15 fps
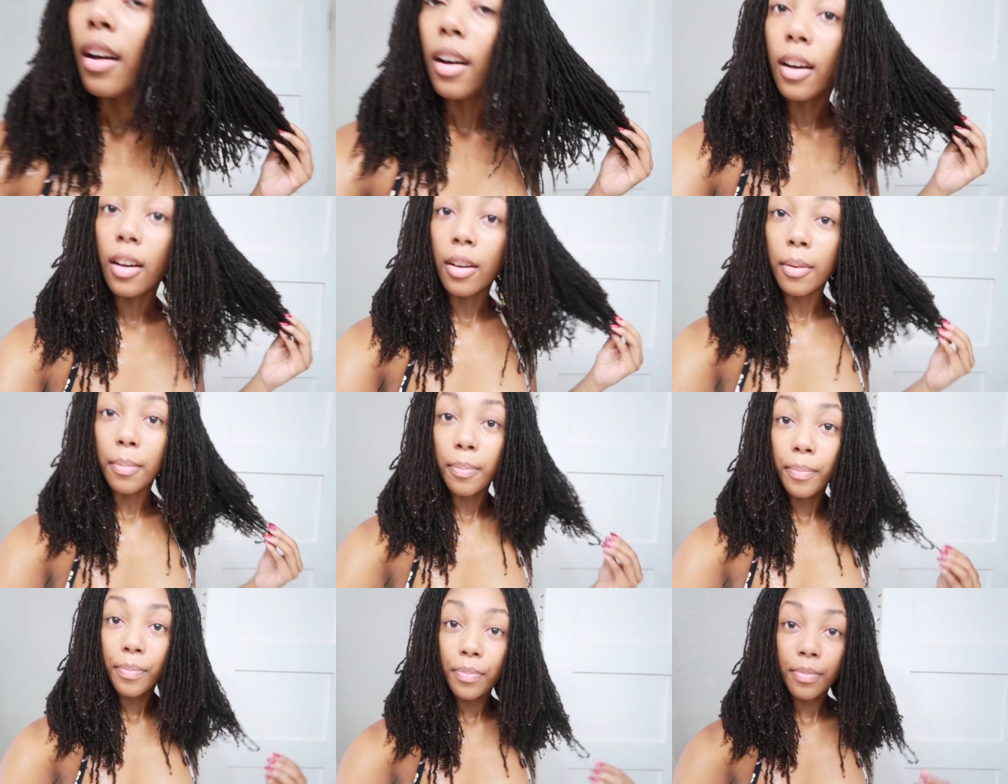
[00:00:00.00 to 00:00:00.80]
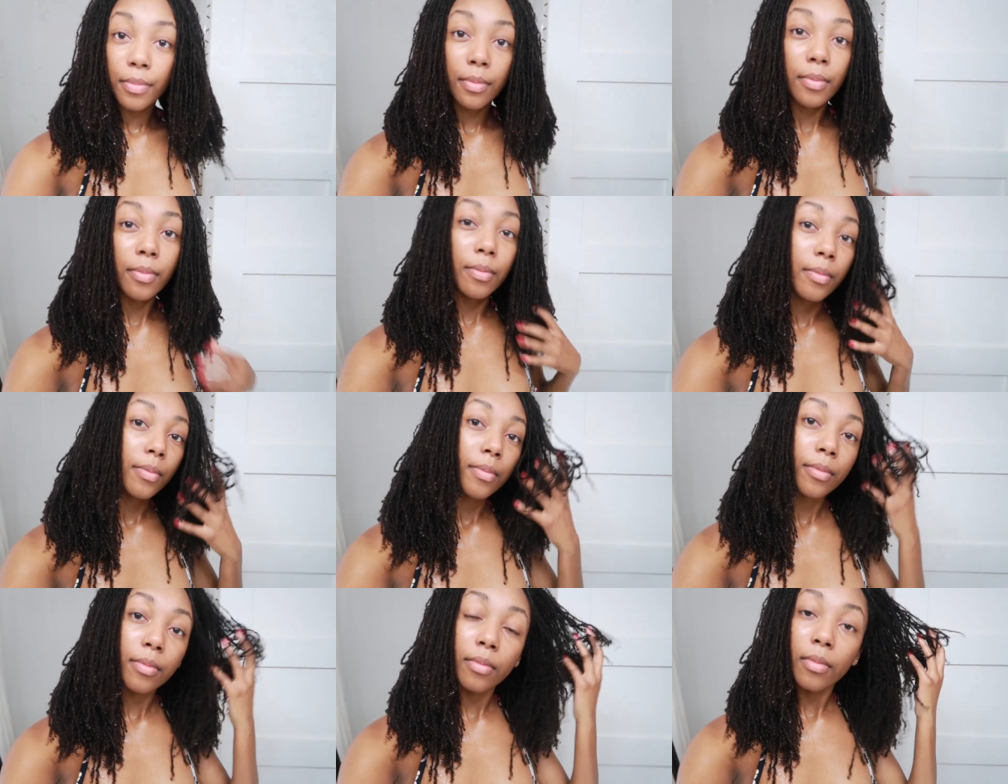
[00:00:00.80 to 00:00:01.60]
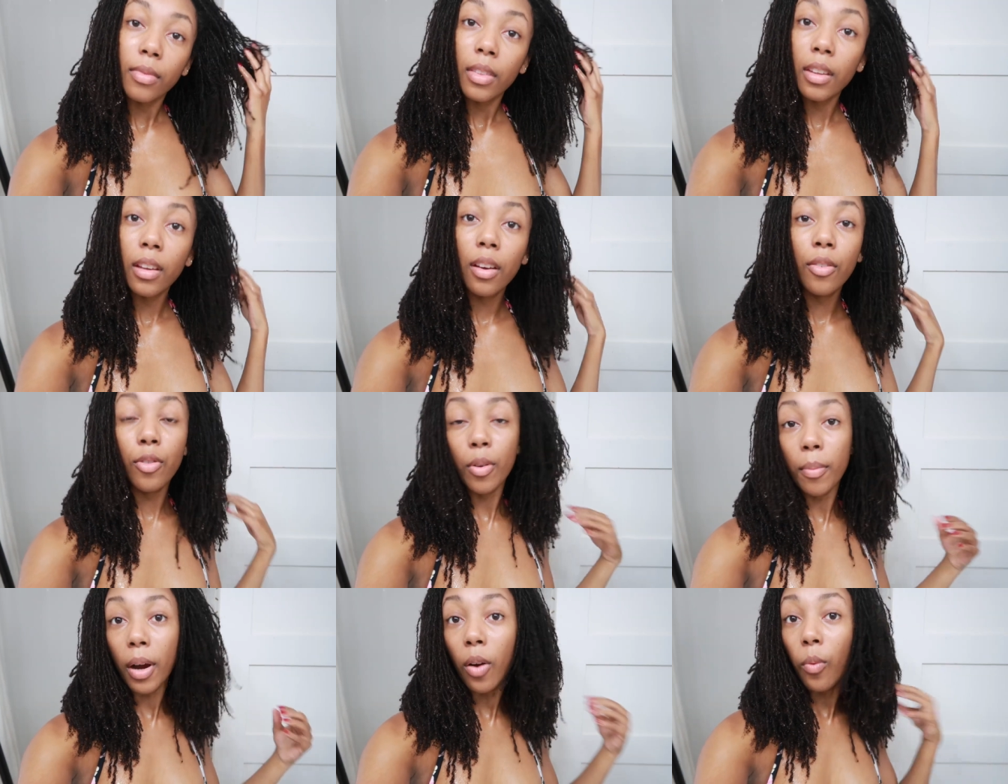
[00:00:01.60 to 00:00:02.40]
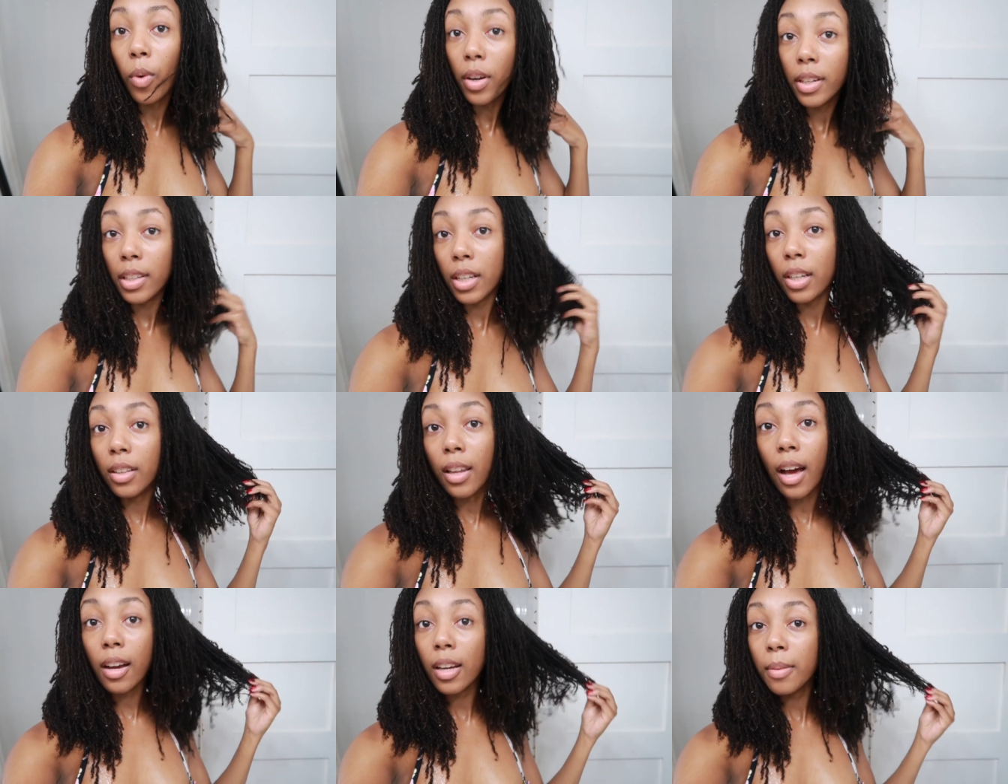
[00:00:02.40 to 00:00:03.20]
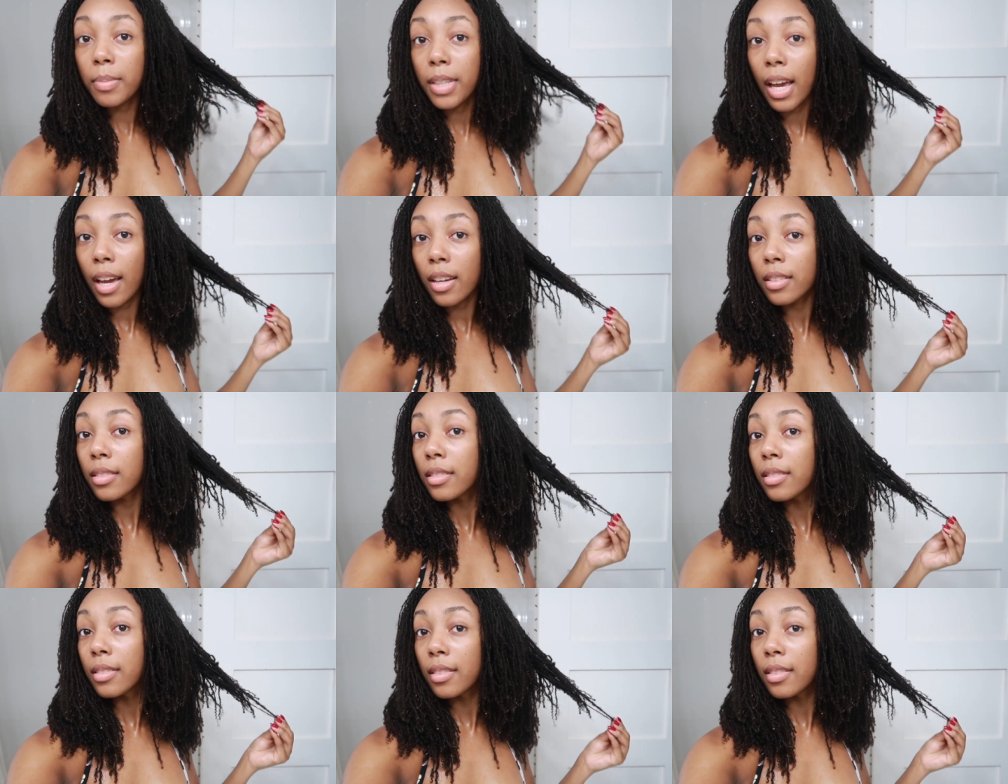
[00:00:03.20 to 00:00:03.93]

um, for my one year lockup date.